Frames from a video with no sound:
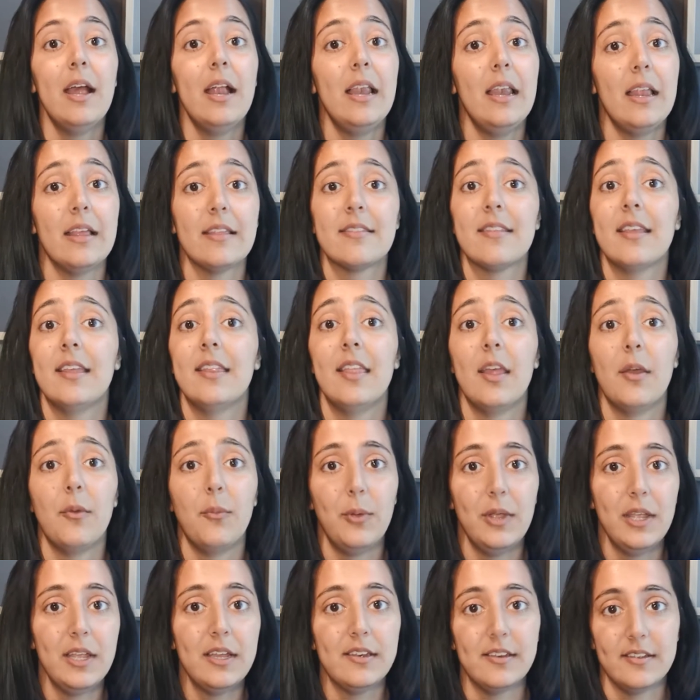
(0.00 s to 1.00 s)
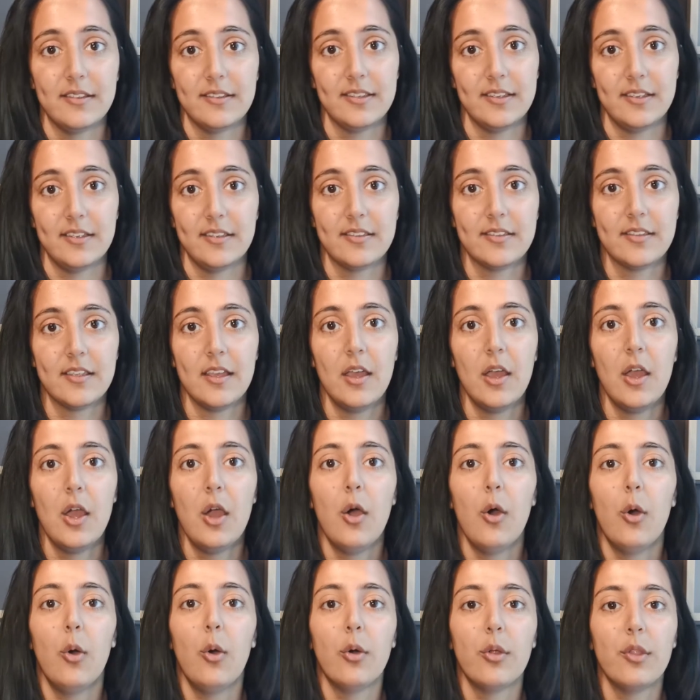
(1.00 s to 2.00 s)
let's say, their weaknesses
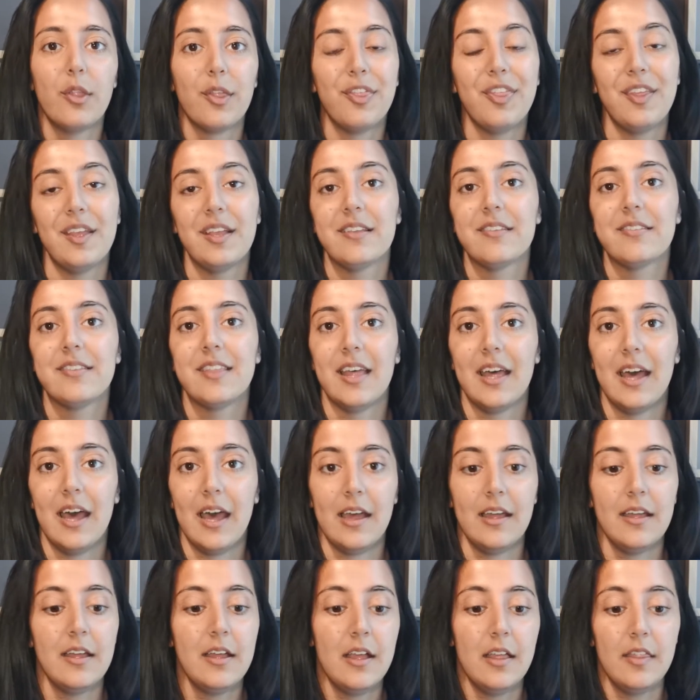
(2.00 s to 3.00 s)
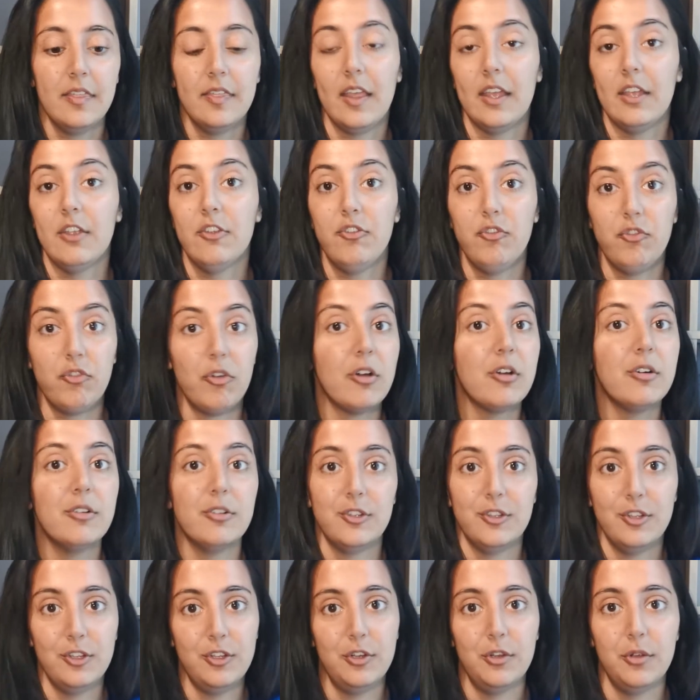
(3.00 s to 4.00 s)
or the things that they struggle
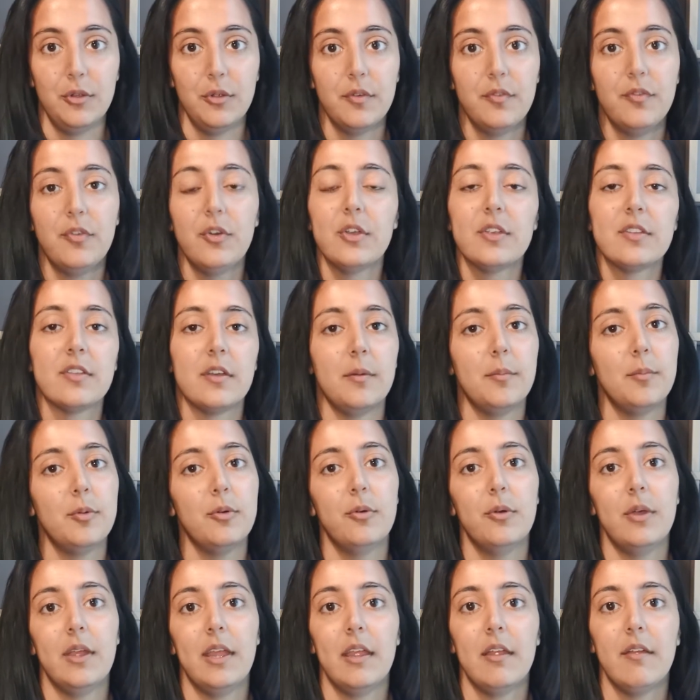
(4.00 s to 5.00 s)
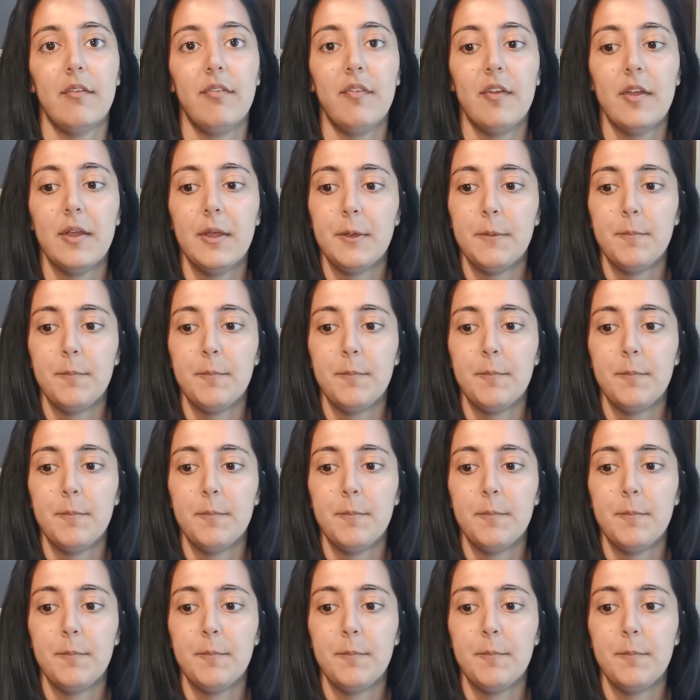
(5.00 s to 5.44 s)
to do. For example, if